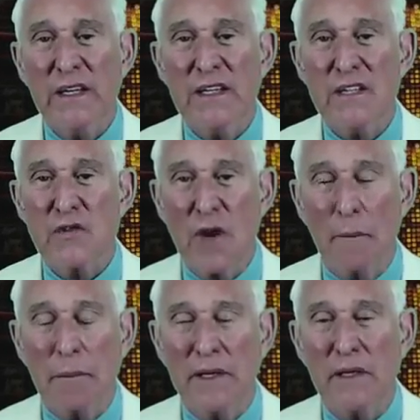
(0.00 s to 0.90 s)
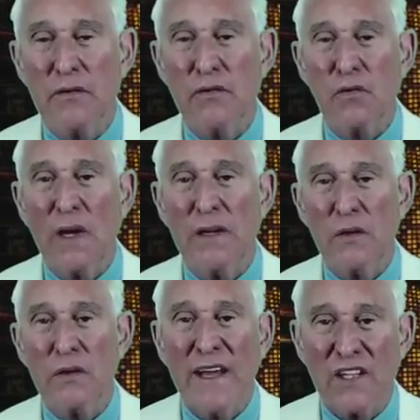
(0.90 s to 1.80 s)
eavesdropping to try
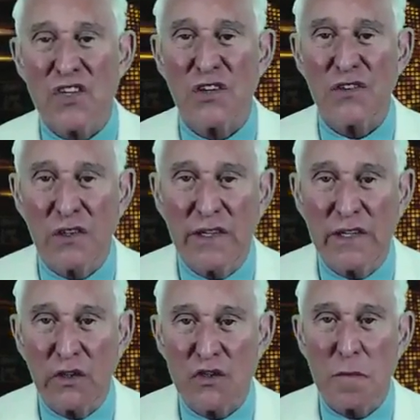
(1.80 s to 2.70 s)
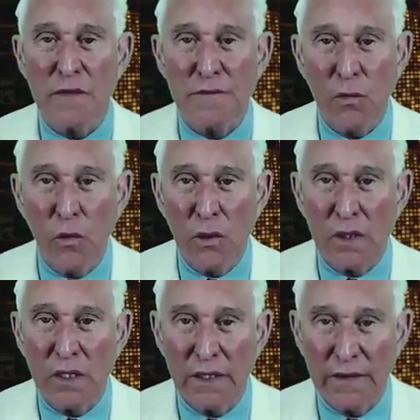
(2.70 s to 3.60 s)
to catch the leakers
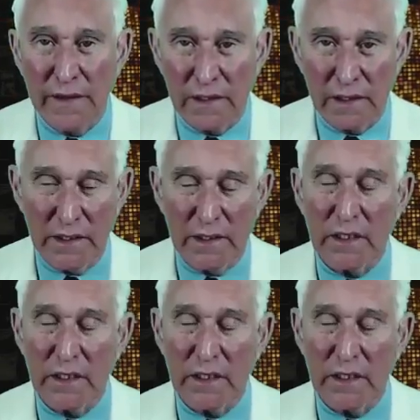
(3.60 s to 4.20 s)
before they leak.